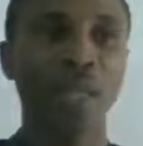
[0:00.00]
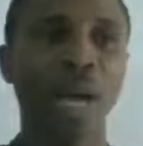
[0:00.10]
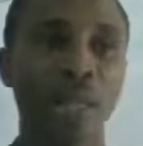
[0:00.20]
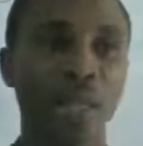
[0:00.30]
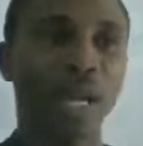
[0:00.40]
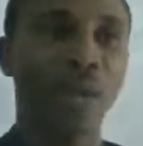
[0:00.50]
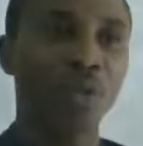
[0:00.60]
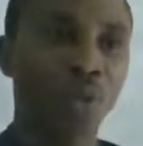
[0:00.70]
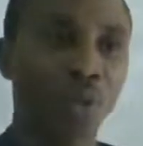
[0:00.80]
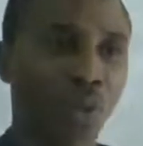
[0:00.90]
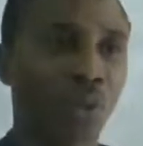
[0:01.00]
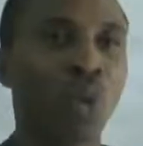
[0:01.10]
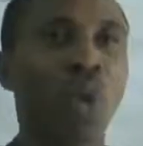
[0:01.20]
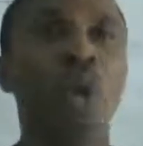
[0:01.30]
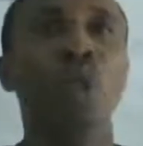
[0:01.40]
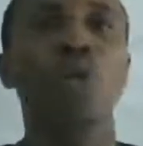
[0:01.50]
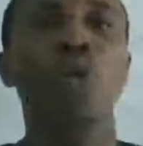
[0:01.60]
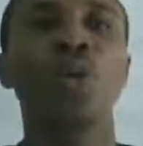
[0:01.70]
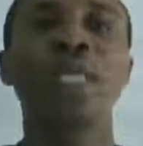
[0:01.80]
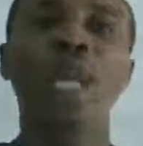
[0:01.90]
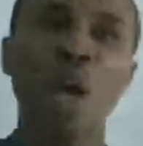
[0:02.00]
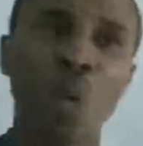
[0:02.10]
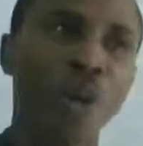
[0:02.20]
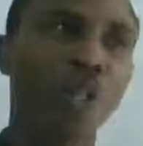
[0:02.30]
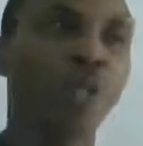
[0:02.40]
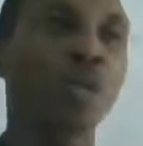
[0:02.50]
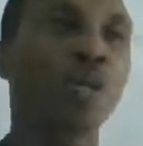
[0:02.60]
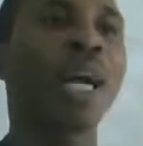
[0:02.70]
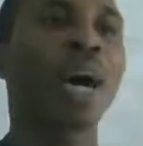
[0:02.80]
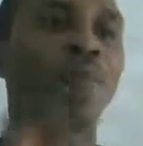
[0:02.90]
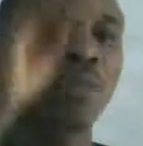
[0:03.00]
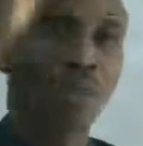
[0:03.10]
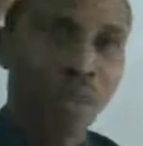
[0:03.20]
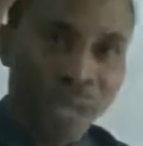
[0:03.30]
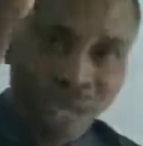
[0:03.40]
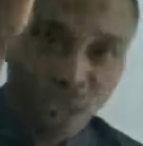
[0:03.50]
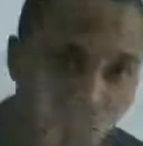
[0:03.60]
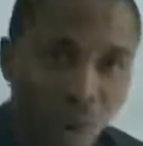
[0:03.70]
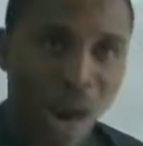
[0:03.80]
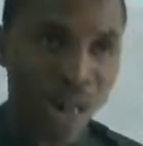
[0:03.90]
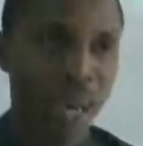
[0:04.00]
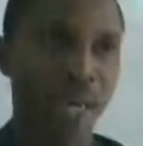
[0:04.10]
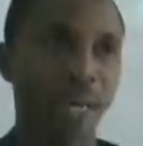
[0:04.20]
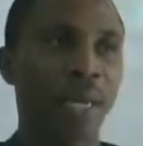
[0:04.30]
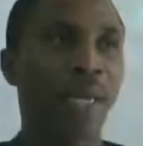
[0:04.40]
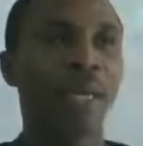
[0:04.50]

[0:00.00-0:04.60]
another level of F2. So in that question, they have that overhead